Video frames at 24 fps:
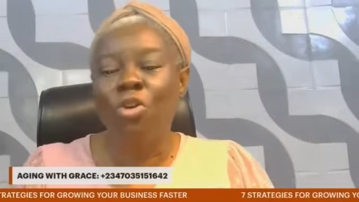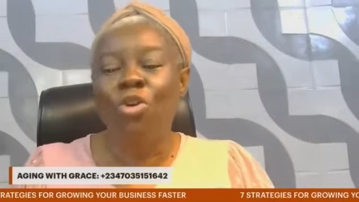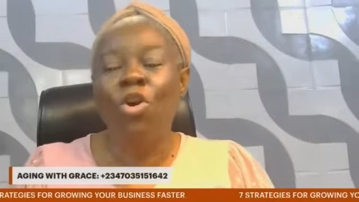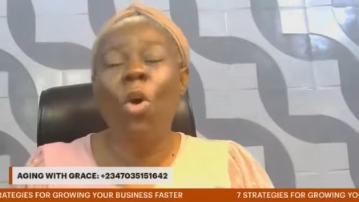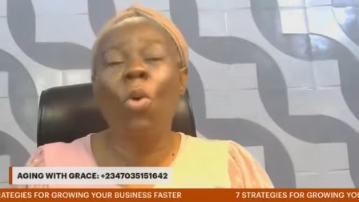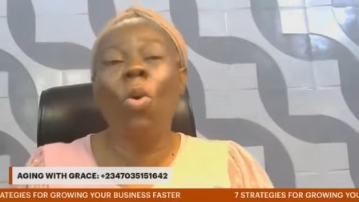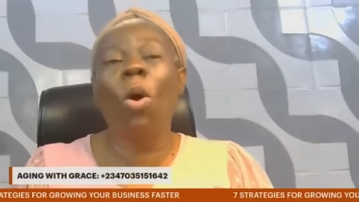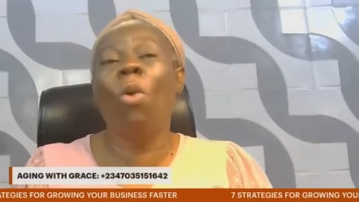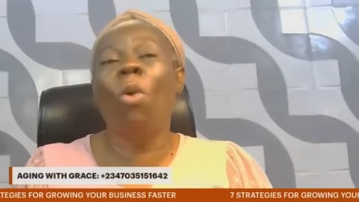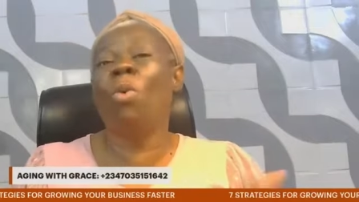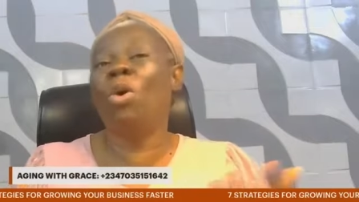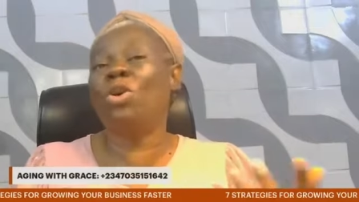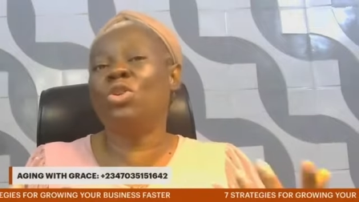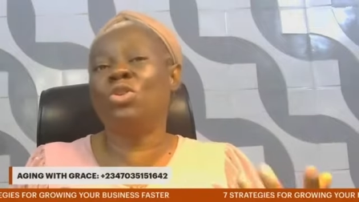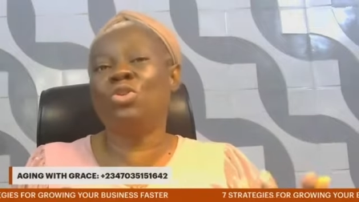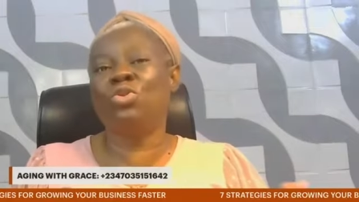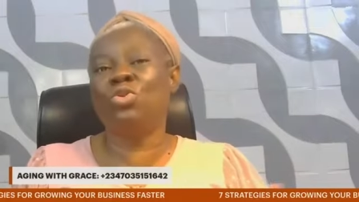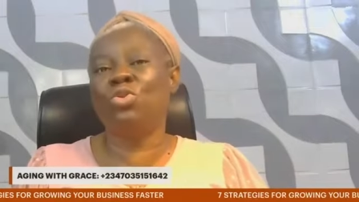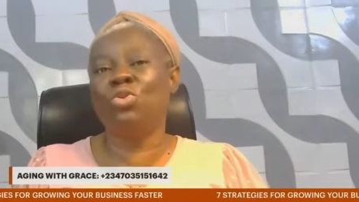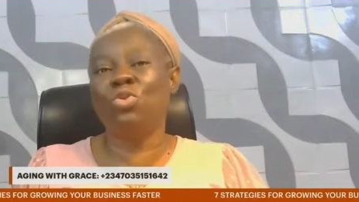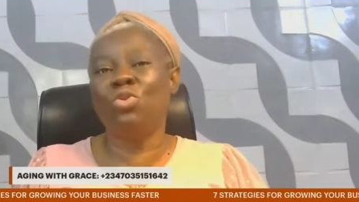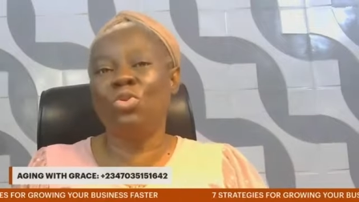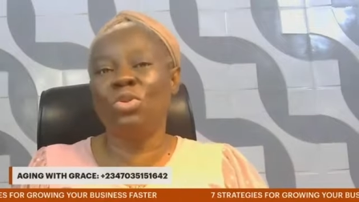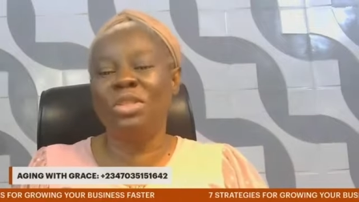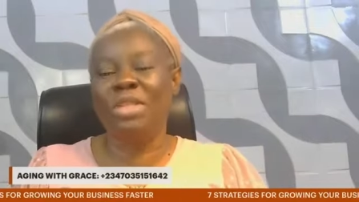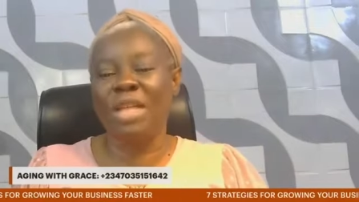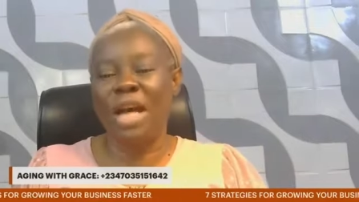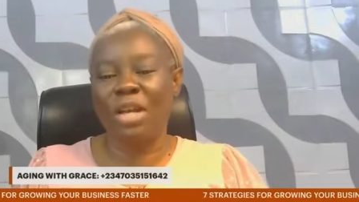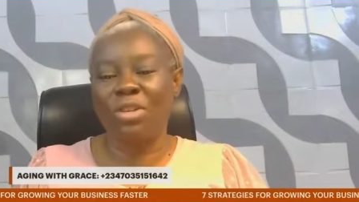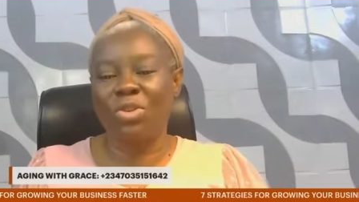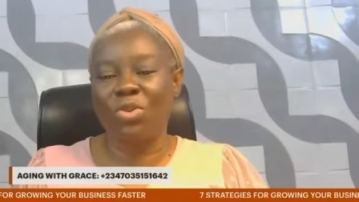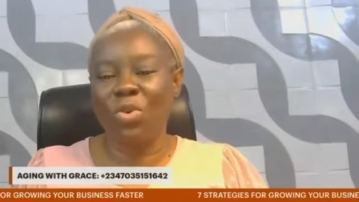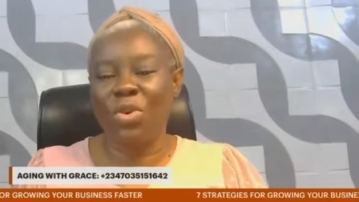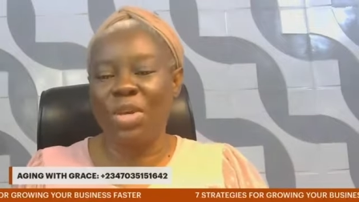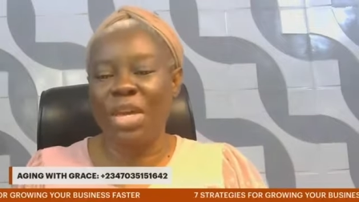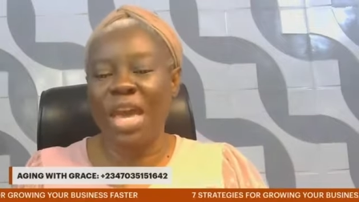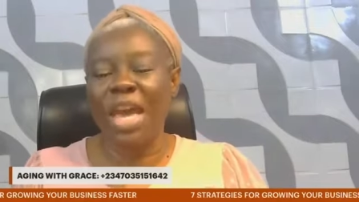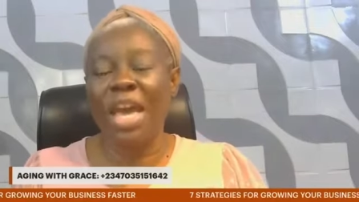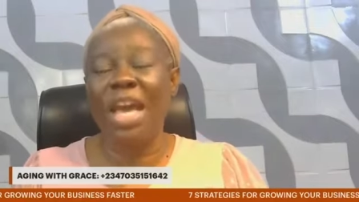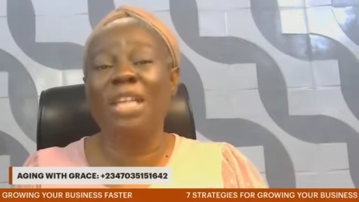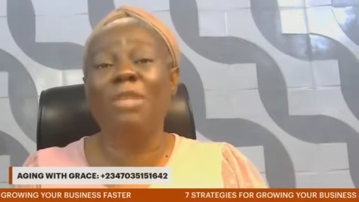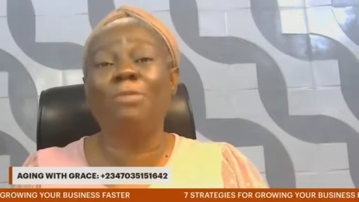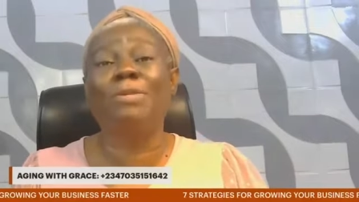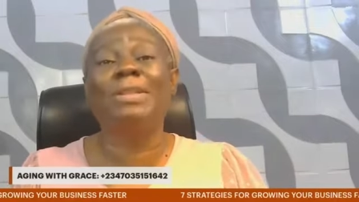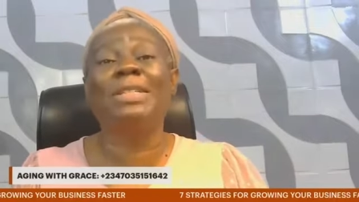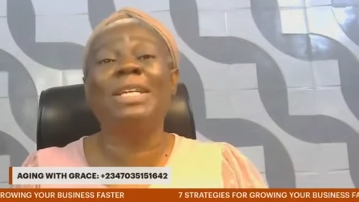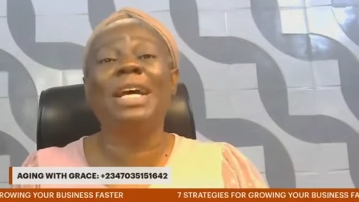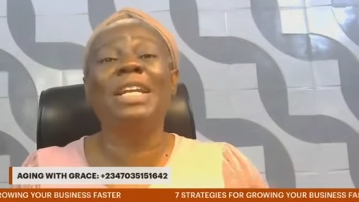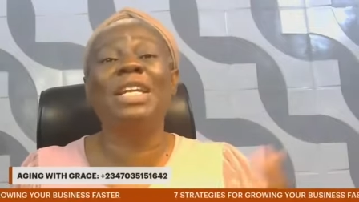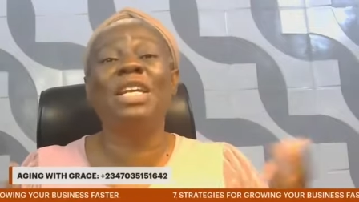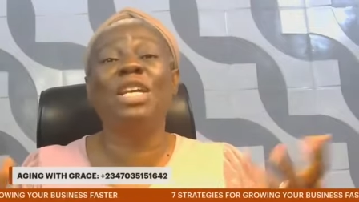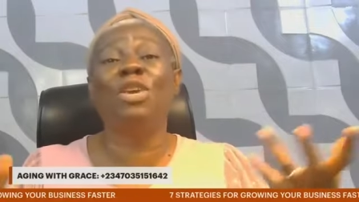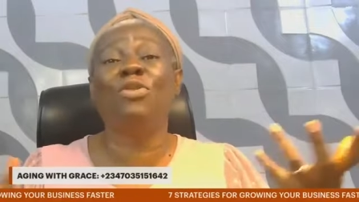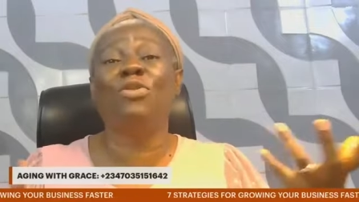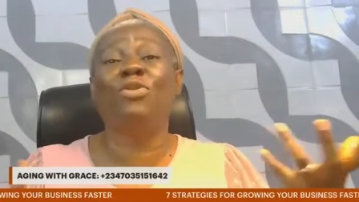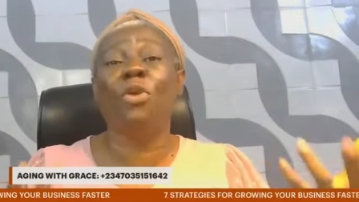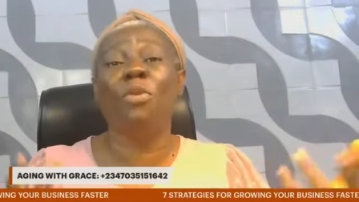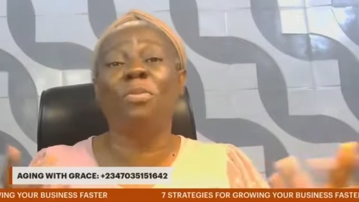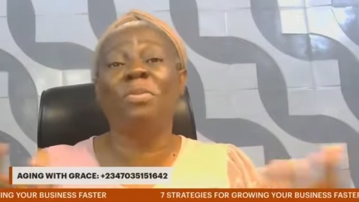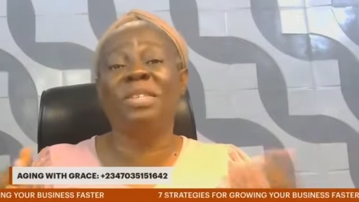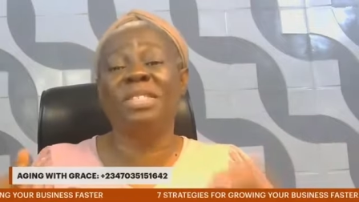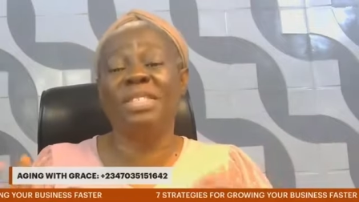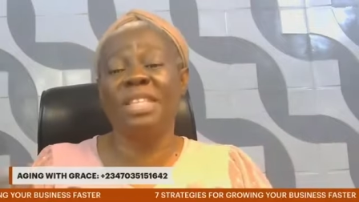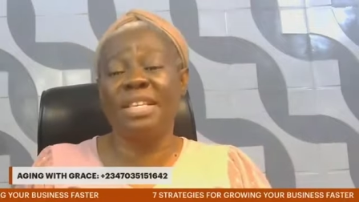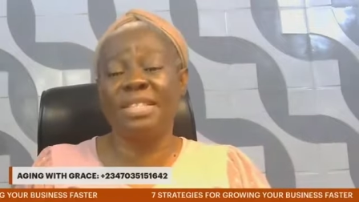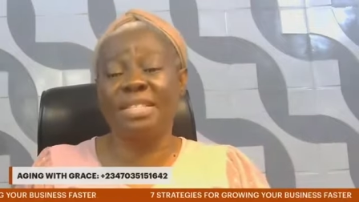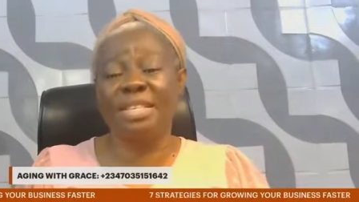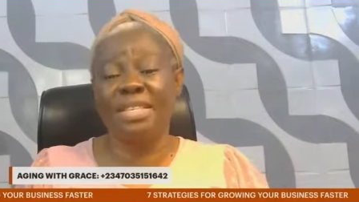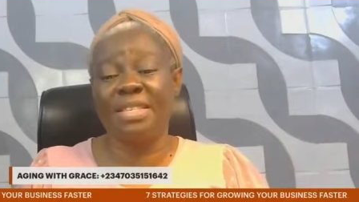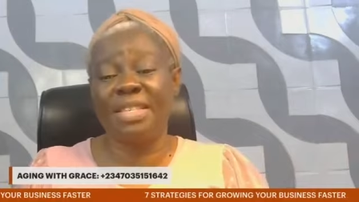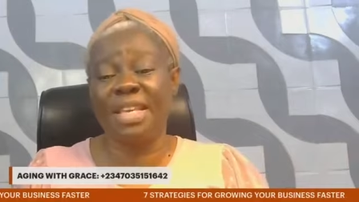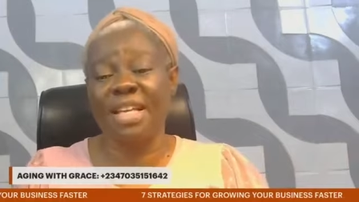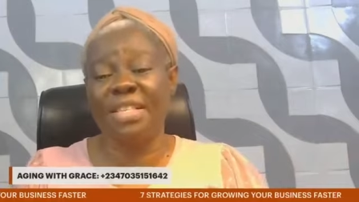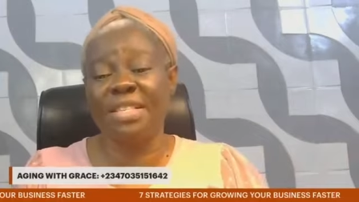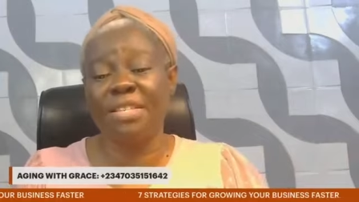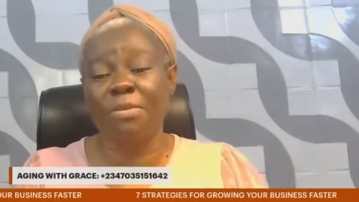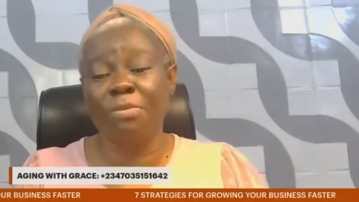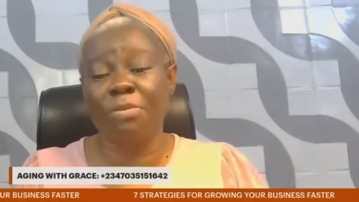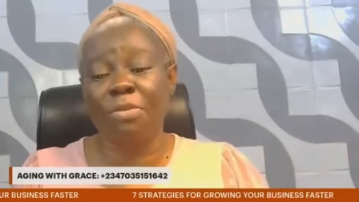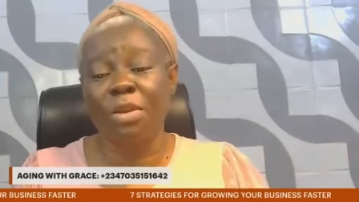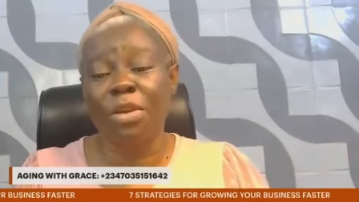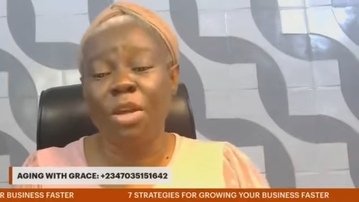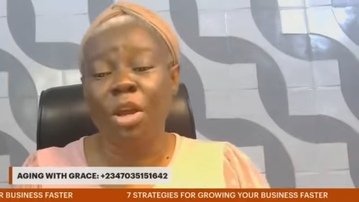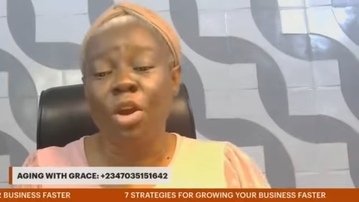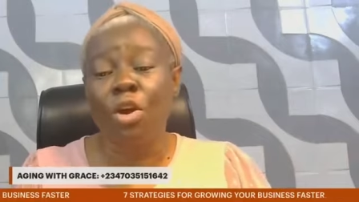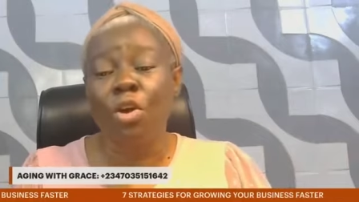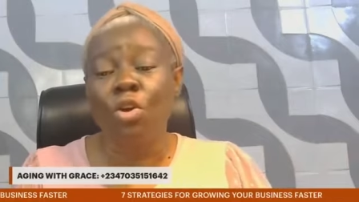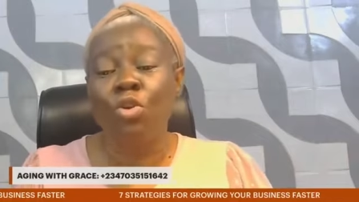No one wants to do that, okay? Especially if your business is getting big.